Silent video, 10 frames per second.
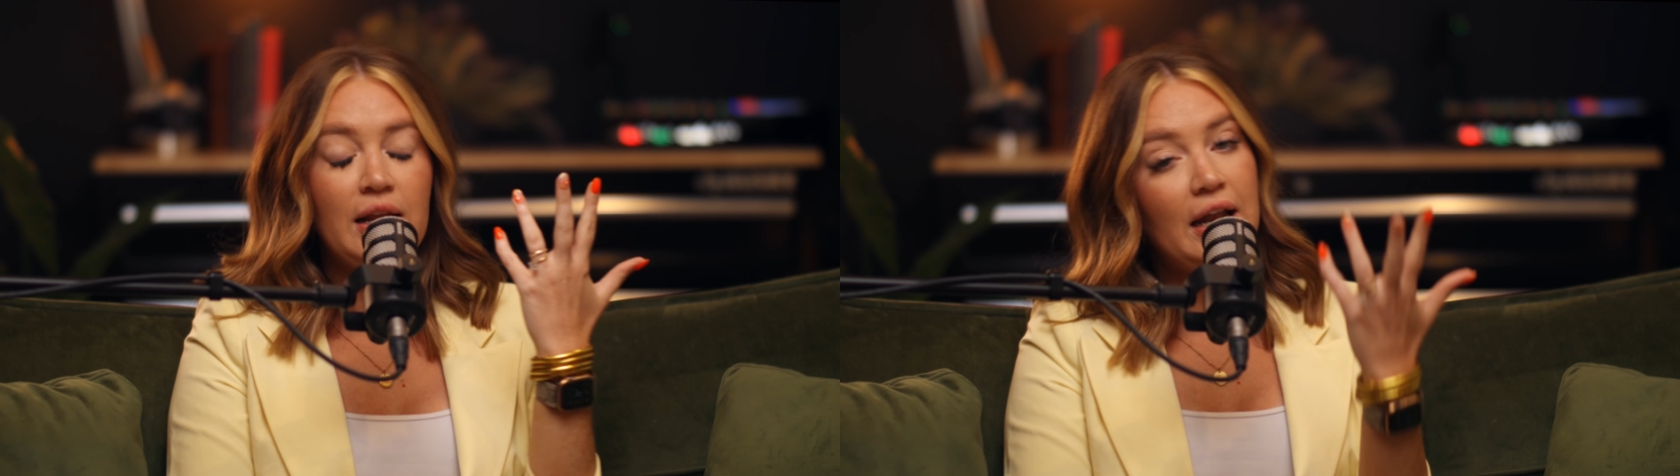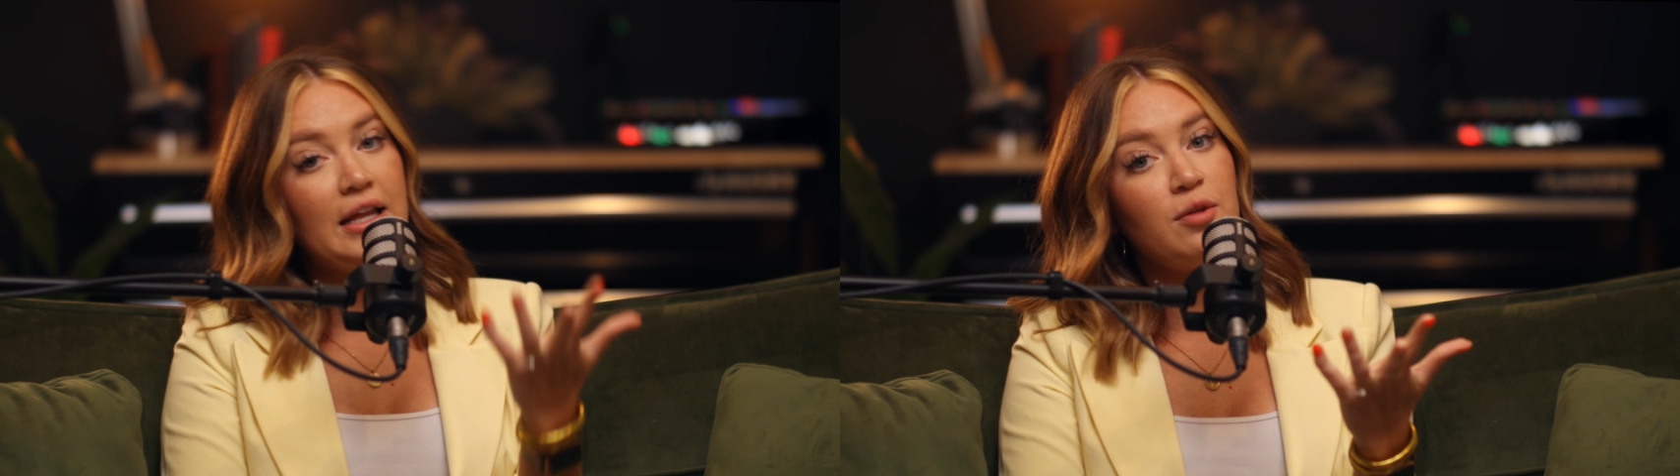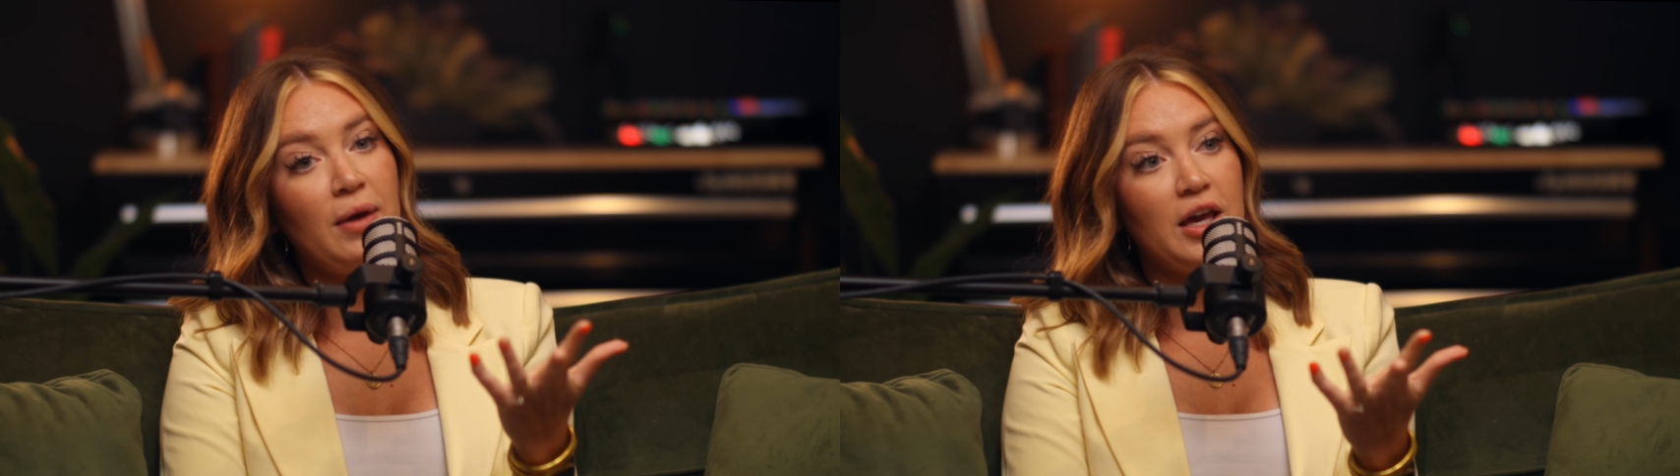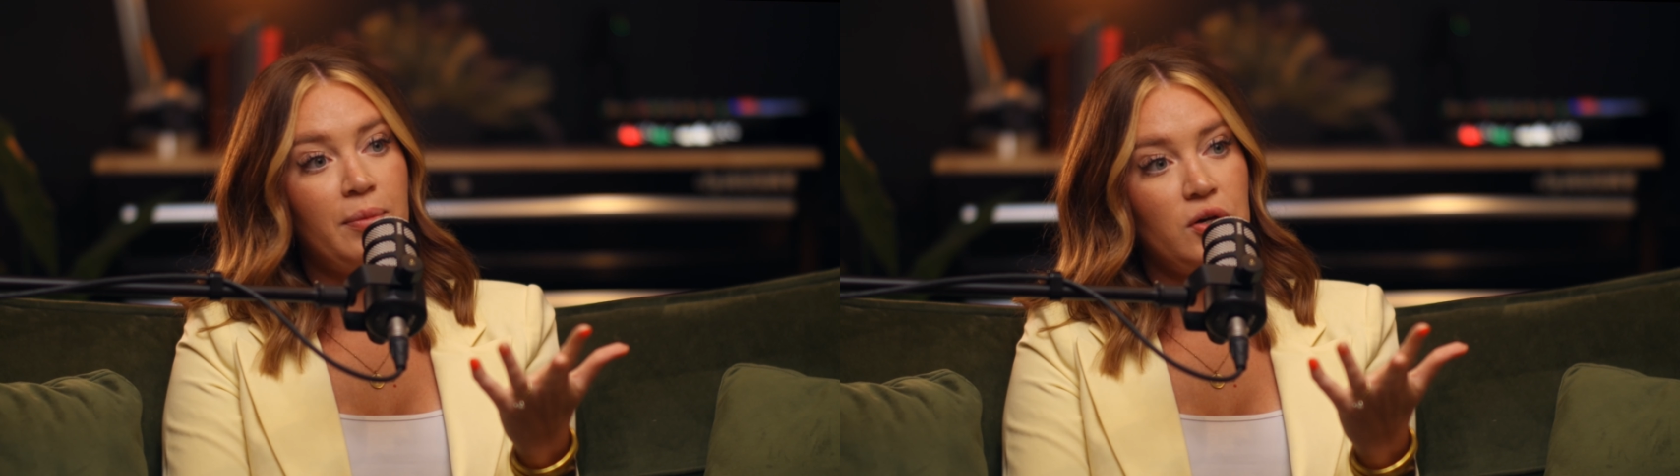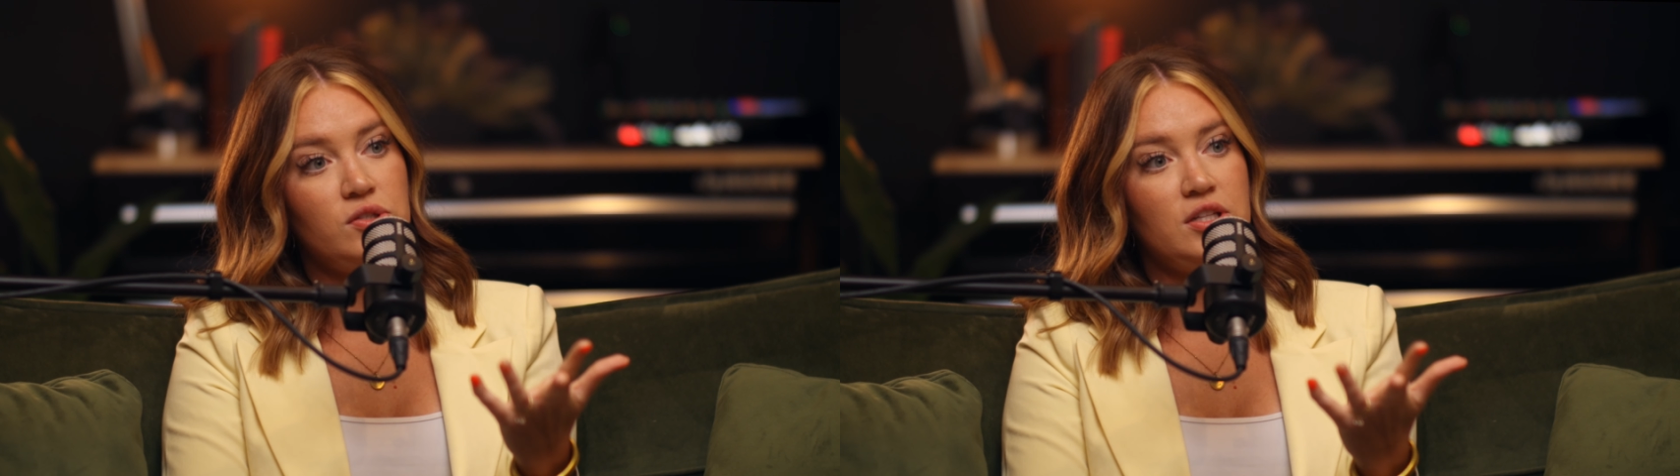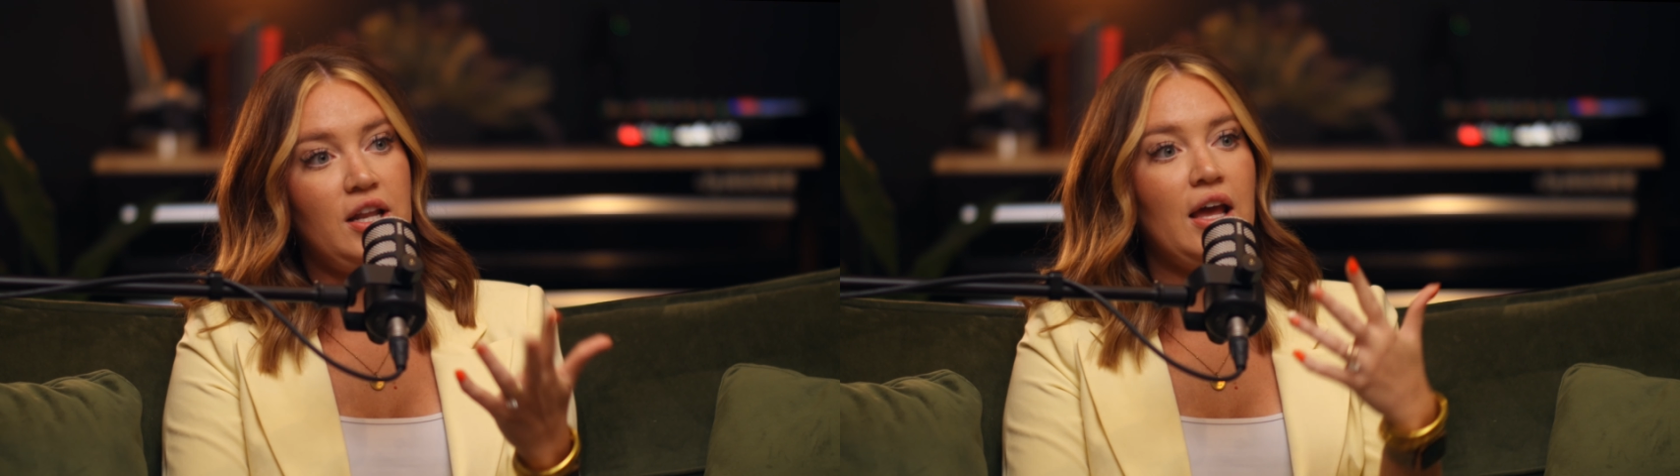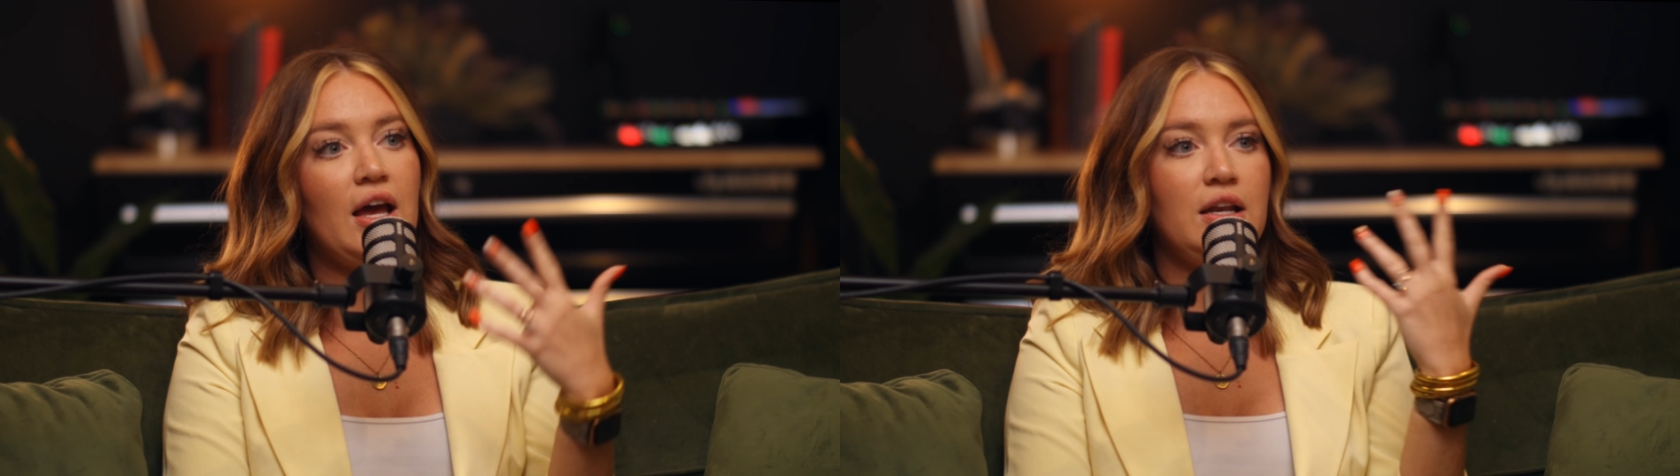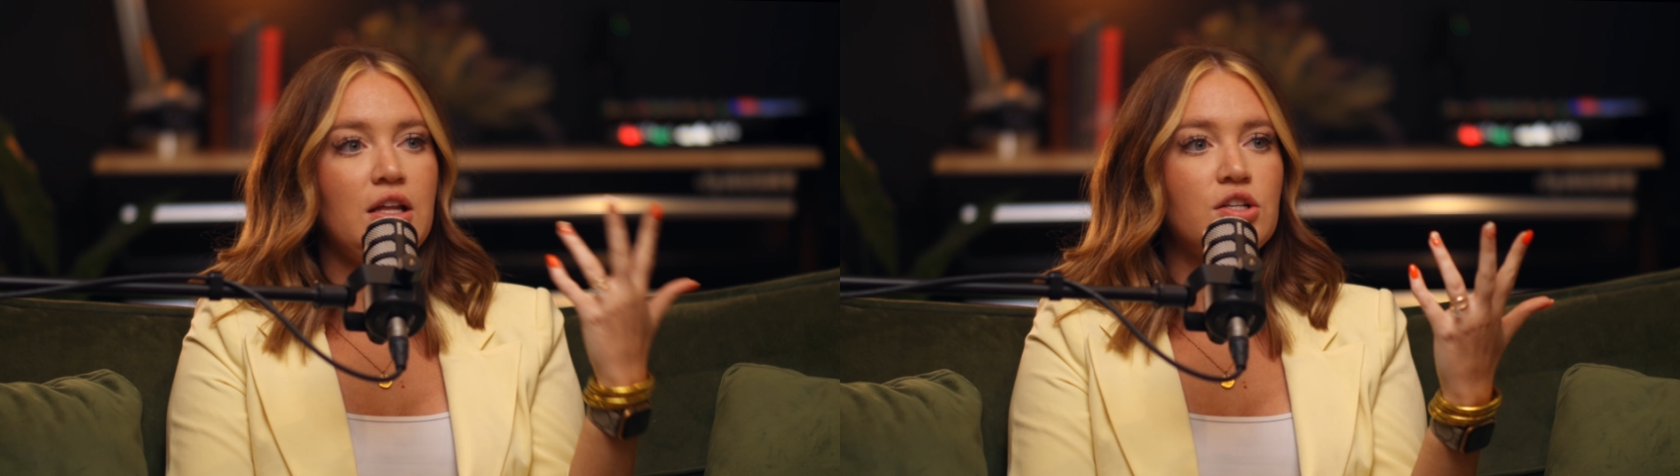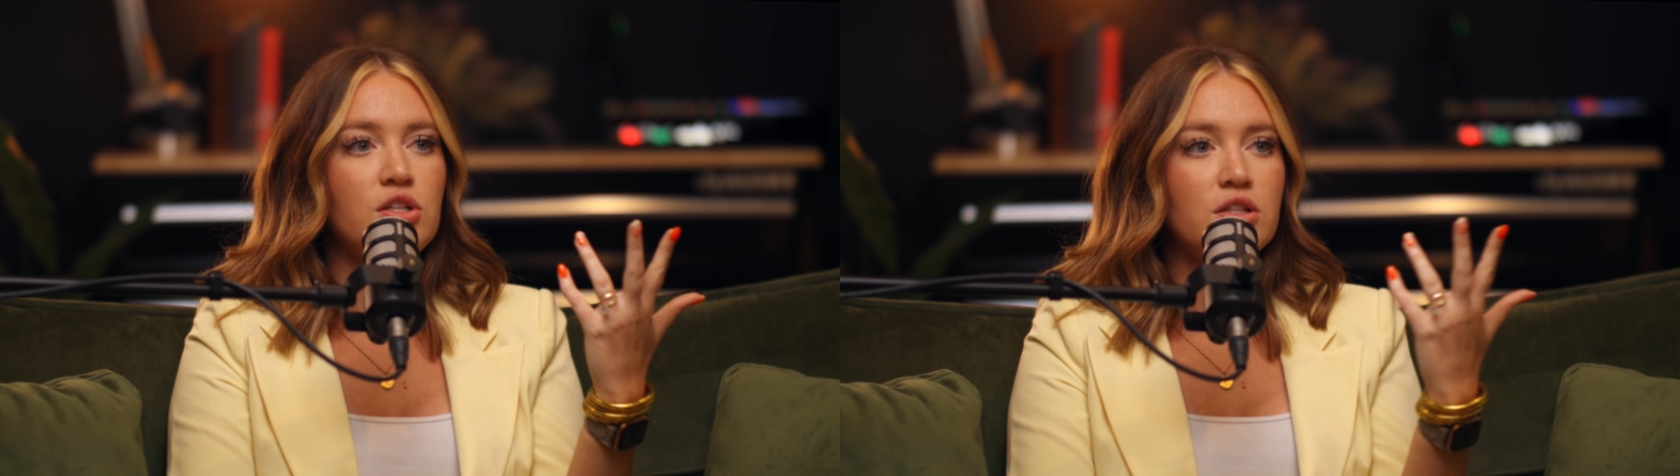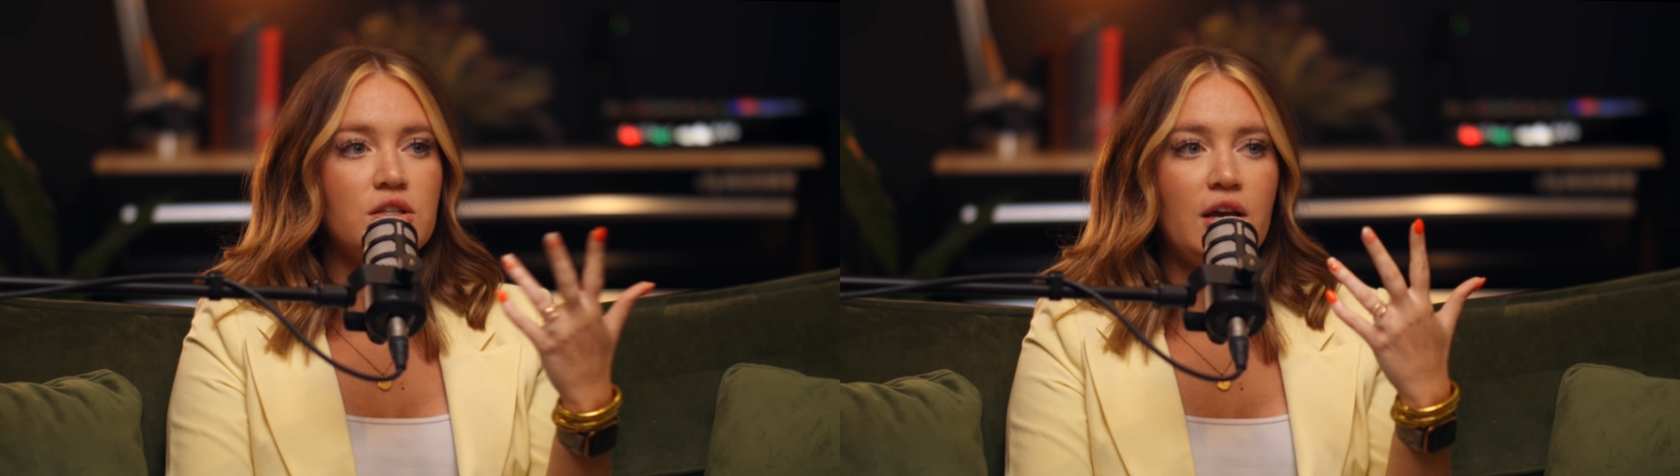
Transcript: I need to make a post today. Right. I need to do this.